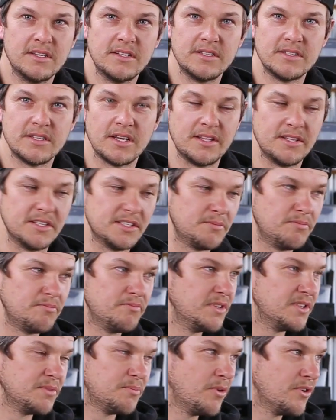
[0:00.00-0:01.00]
So
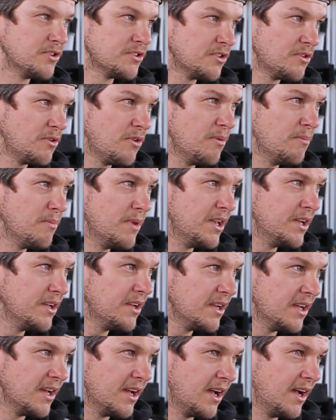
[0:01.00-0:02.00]
there's bush equipment,
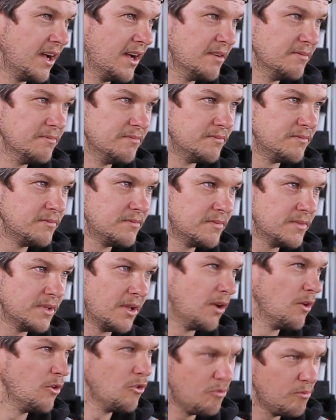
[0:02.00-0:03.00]

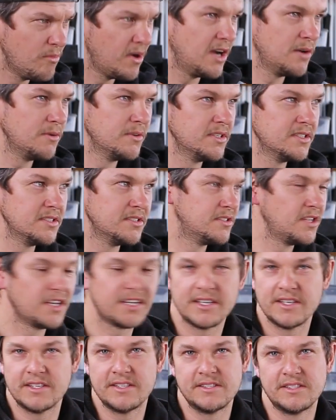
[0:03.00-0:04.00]
like lawnmowers,
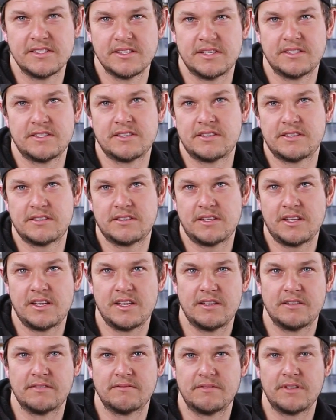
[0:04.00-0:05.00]
diggers, a
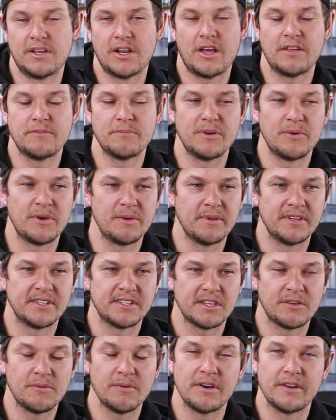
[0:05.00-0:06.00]
wee bit of
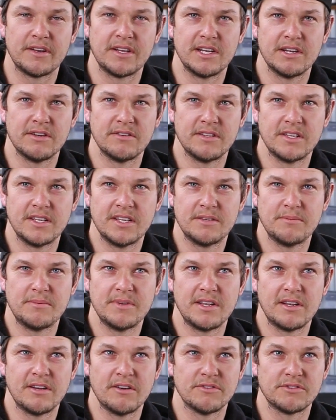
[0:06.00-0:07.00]
TIG welding here and there,
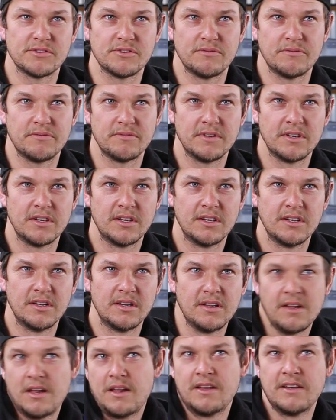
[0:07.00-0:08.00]
depending on sort
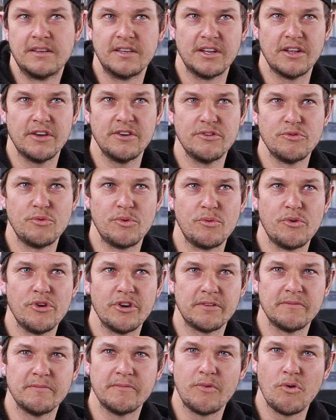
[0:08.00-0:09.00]
of, who we're
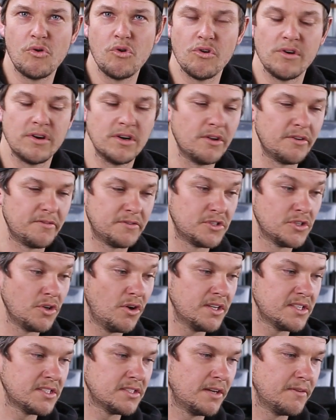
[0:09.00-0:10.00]
working for, and a lot of
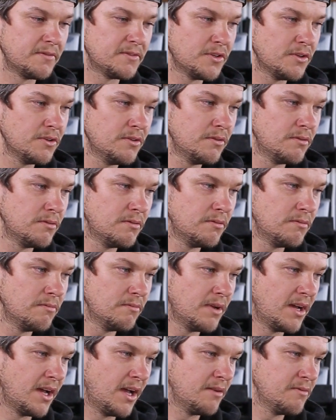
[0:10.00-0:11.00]
site stuff too,
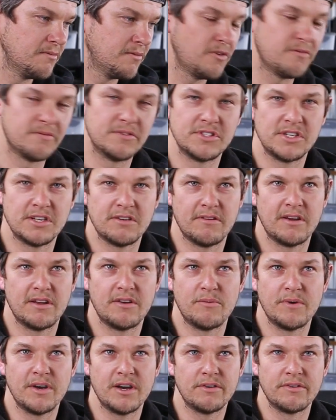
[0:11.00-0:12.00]
involving
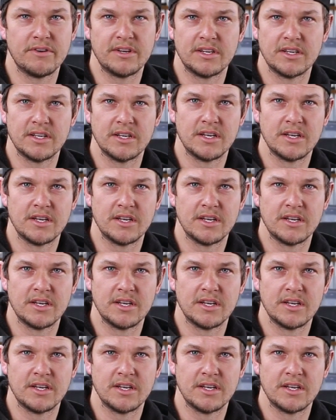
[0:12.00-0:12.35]
generator welding.